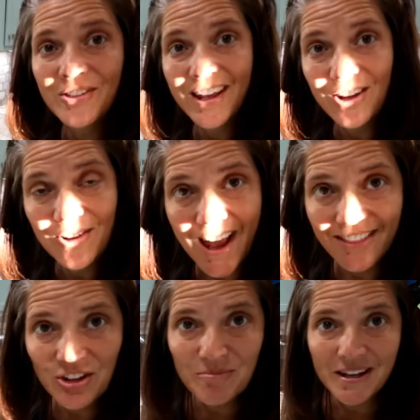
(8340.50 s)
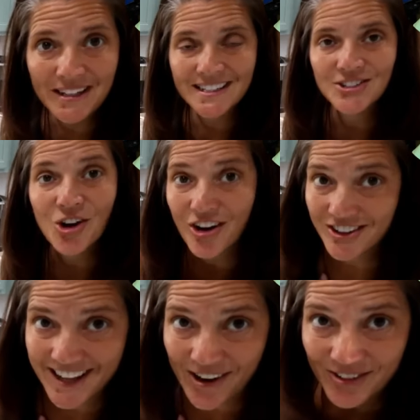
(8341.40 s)
So, so thank you, Kathy. You made this
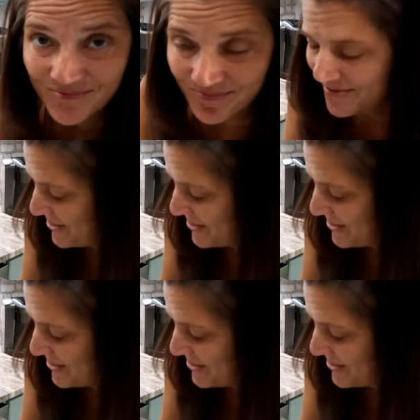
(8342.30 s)
daughter's heart.